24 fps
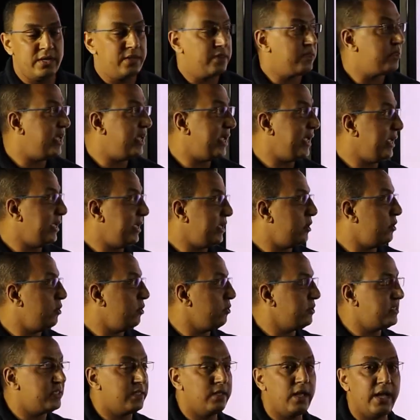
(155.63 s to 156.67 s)
They
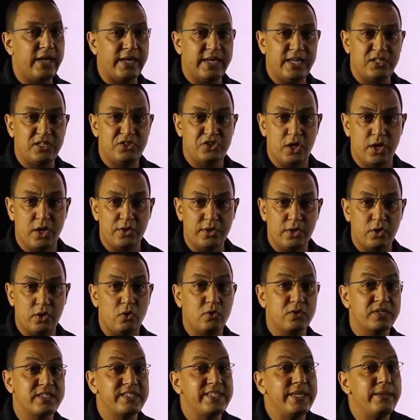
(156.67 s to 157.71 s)
looks like each other
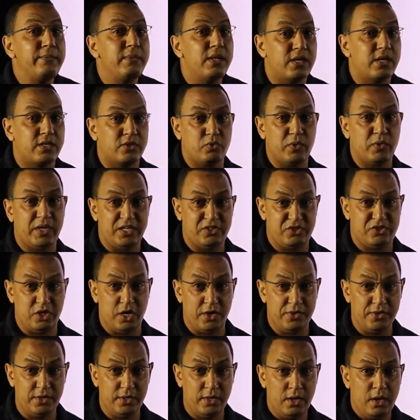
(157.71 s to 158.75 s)
or similar to each
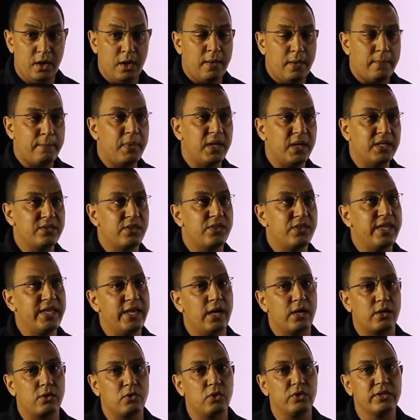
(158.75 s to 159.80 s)
other, but they
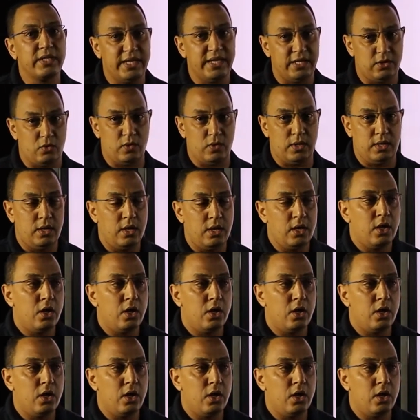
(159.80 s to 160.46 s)
are not equal.